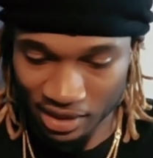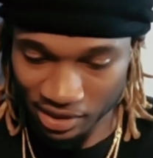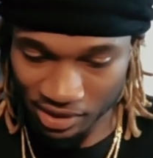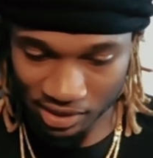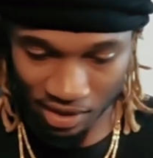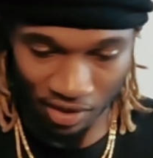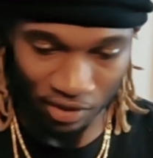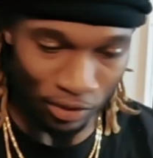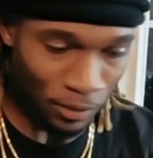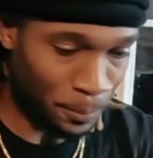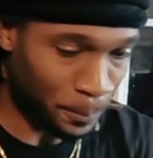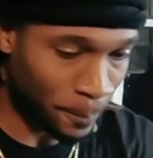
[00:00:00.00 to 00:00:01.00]

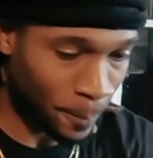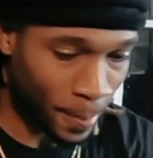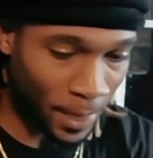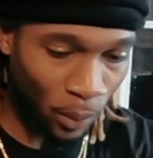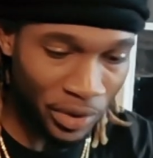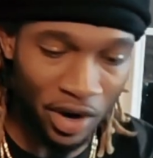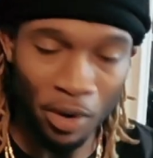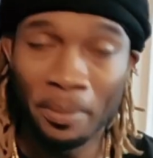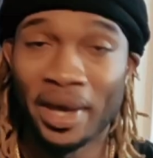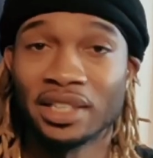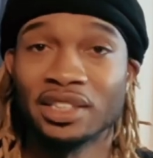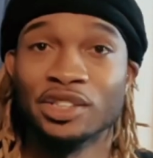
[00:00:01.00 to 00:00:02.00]
So we're gonna
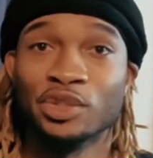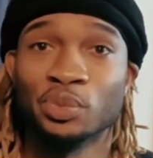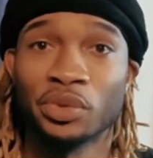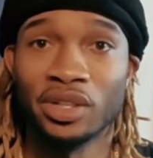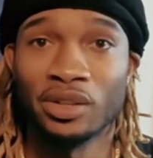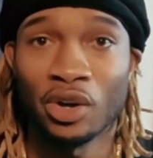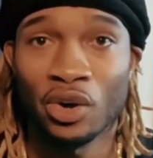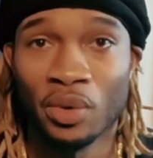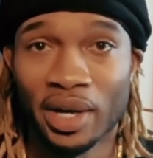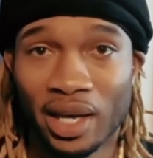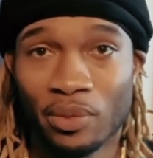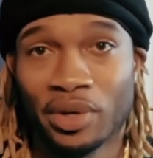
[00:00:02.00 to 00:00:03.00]
make this real
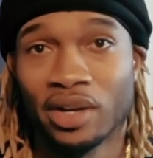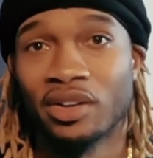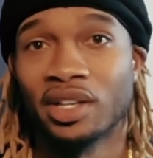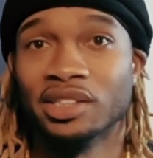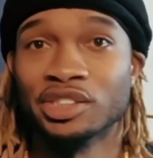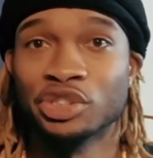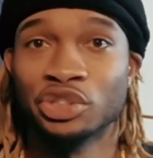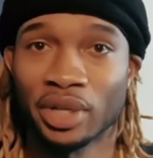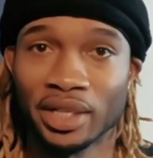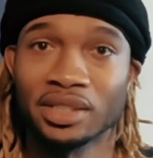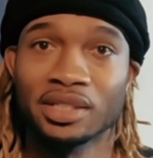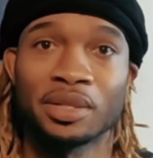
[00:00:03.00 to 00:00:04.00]
quick. We're gonna get
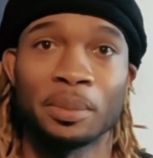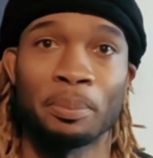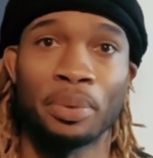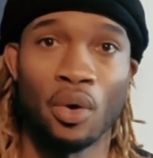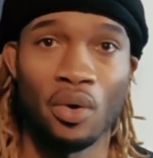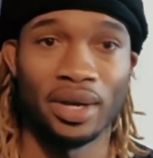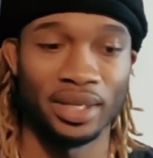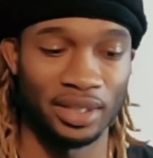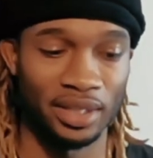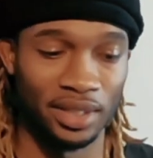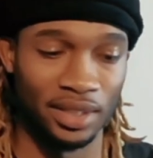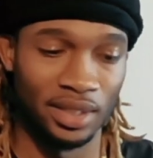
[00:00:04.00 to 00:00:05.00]
straight to the point.